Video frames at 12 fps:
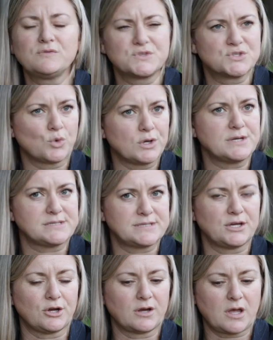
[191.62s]
of stories
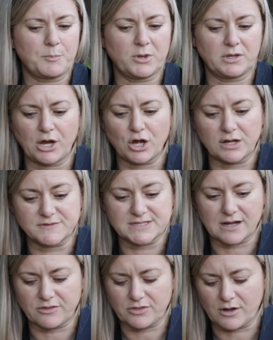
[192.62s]
here, a couple of narratives
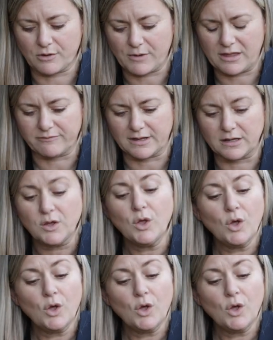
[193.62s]
that I think are relevant.